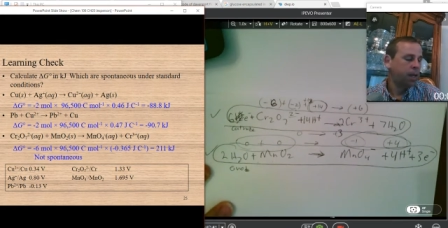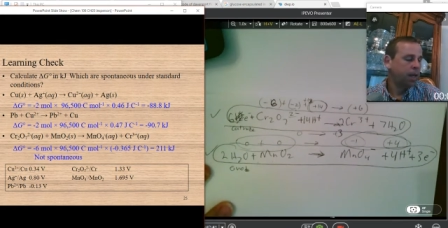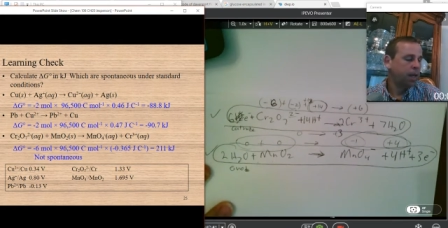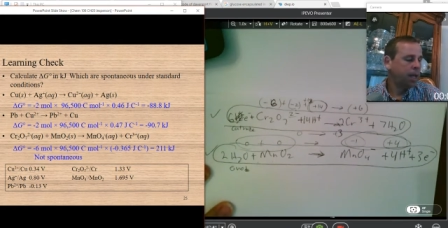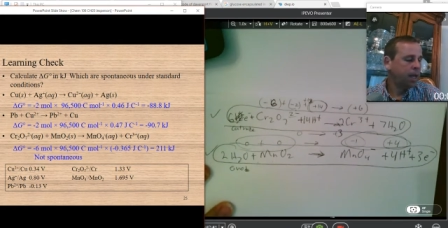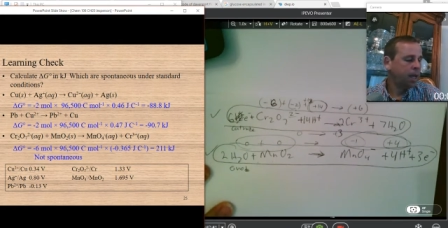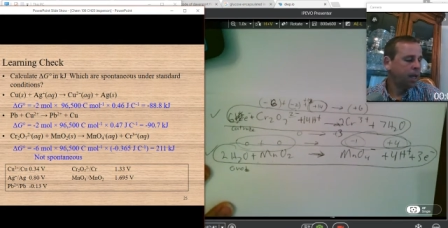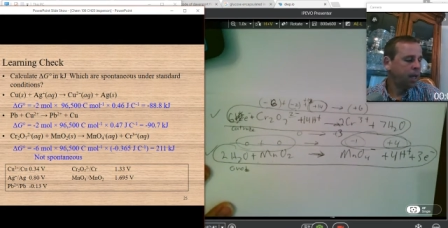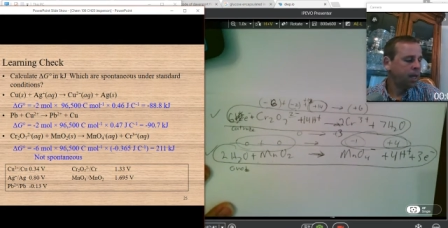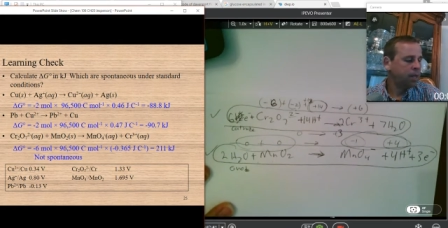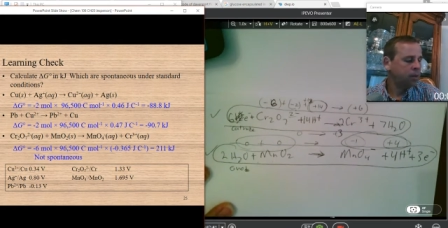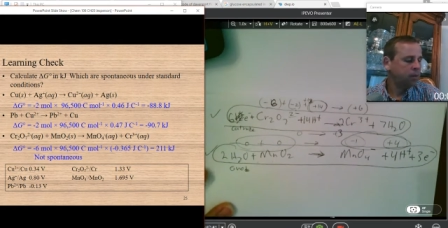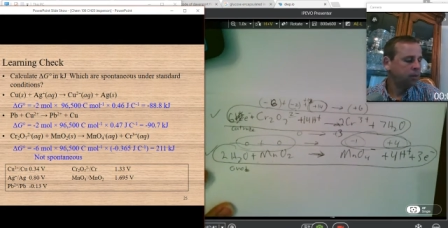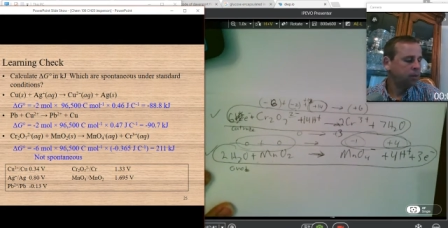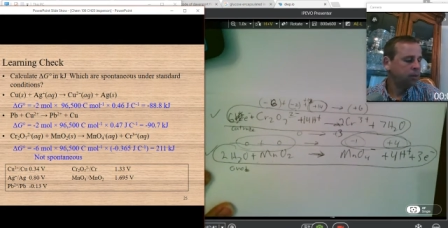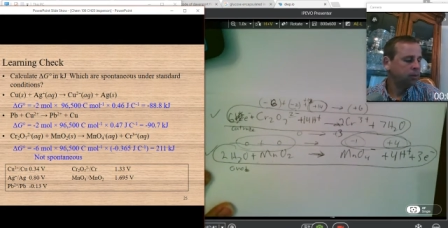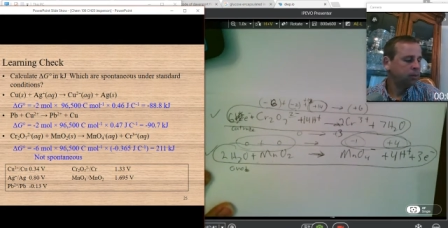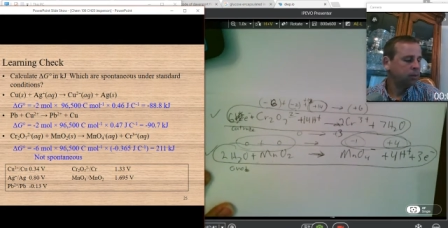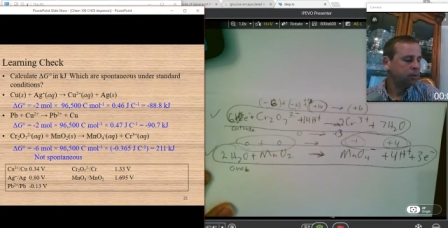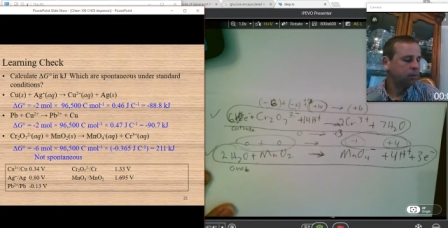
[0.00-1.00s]
And
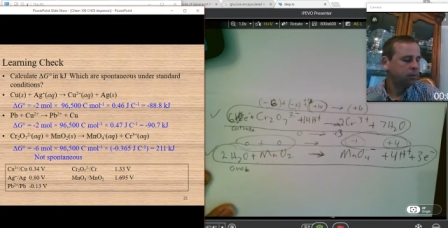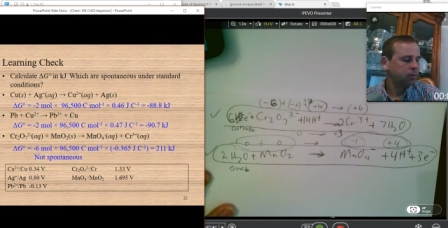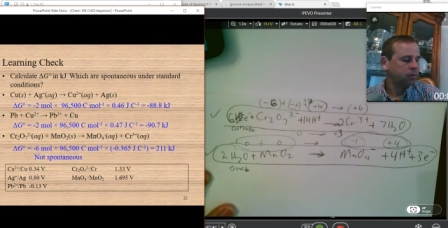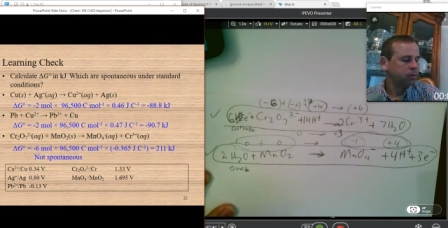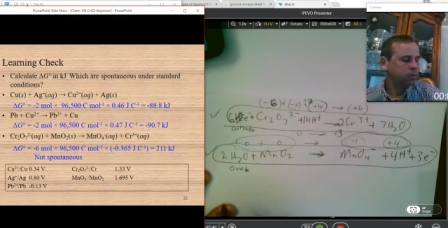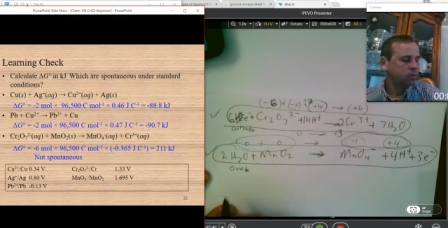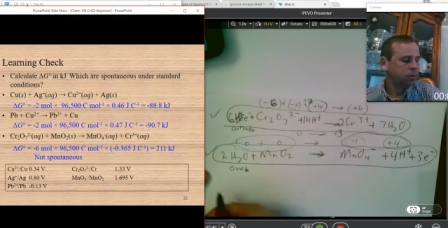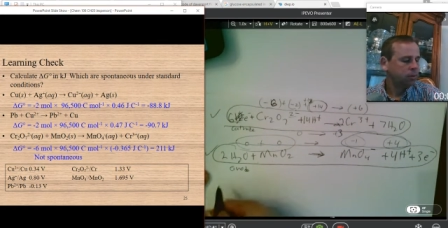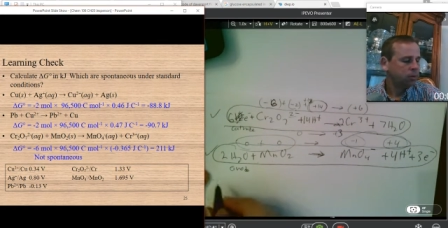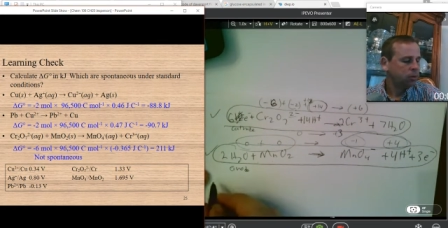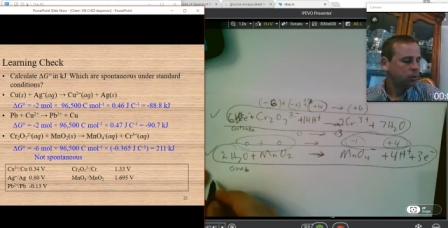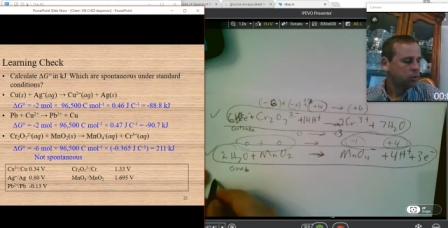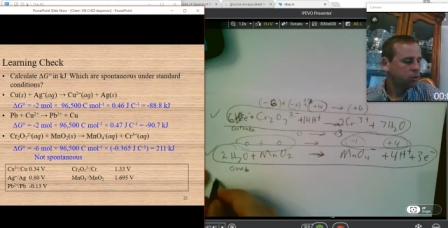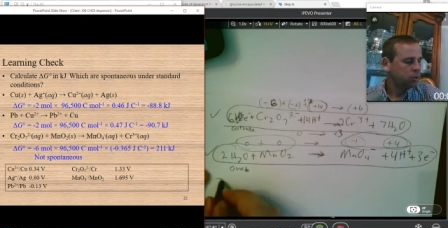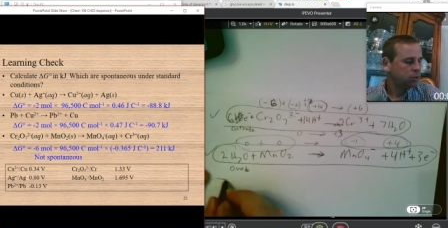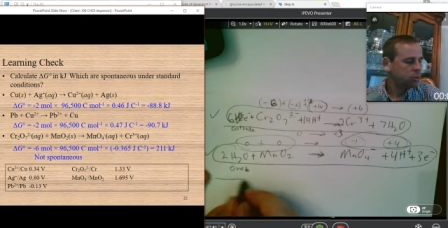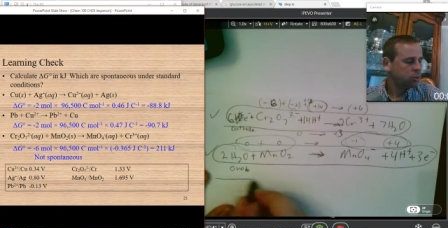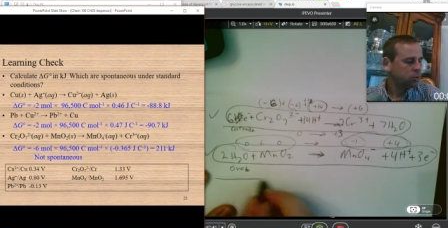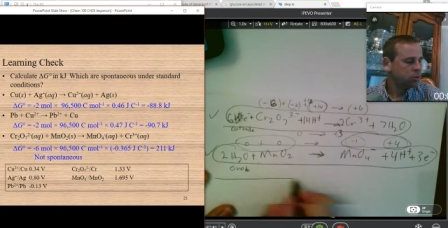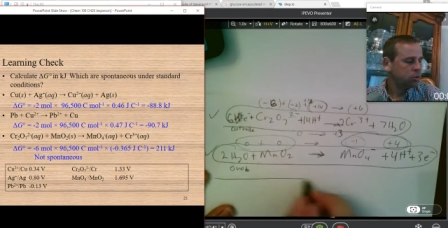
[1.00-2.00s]

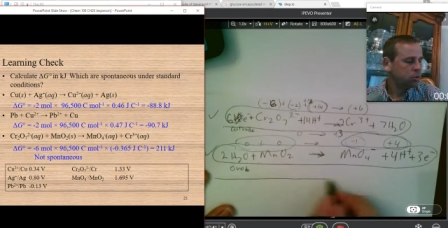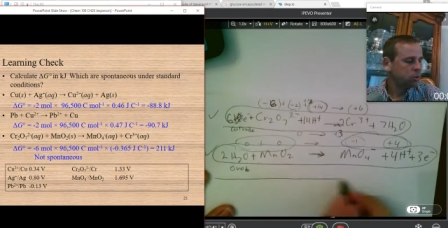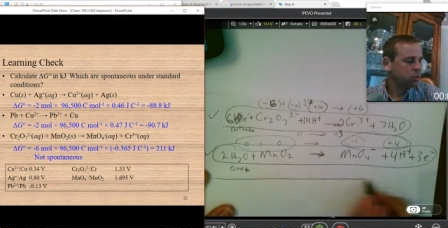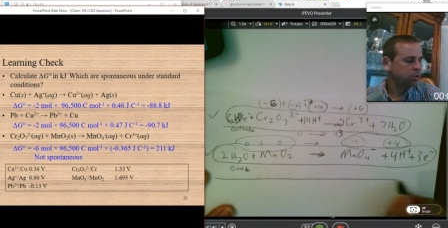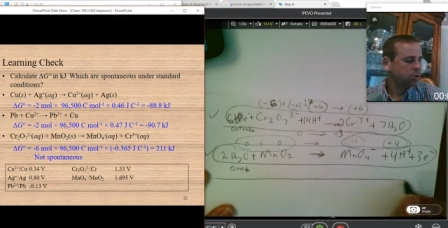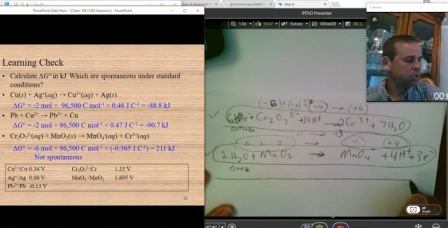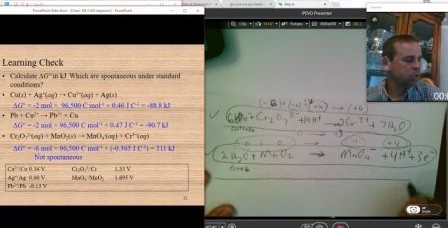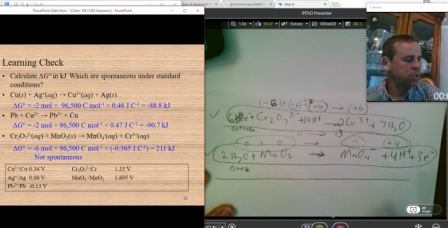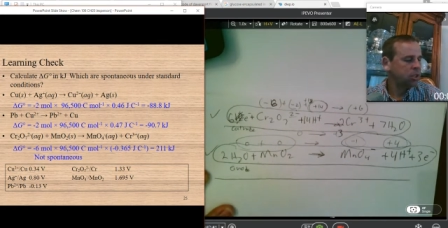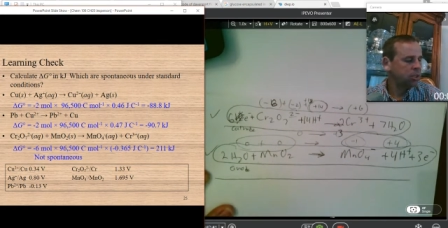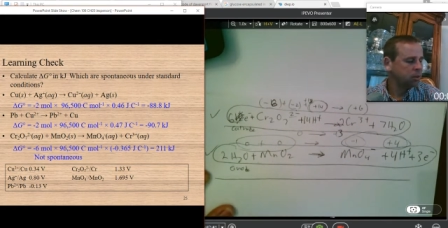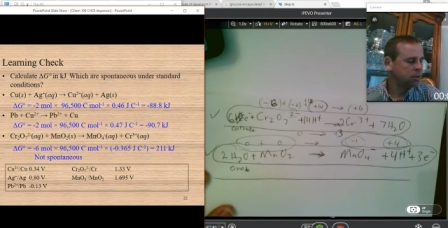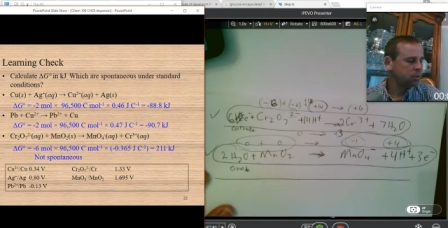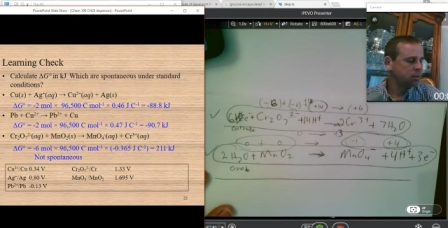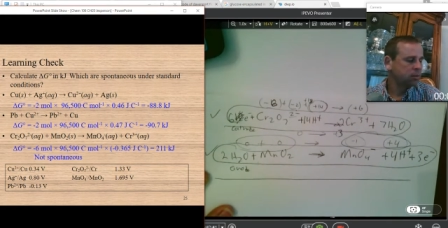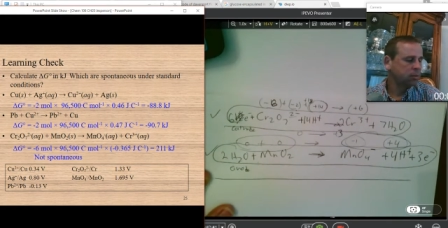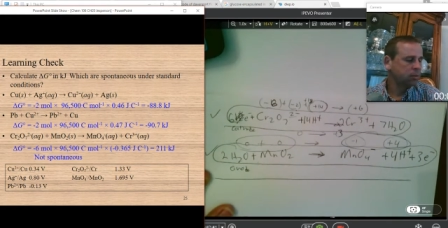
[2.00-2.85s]
the resulting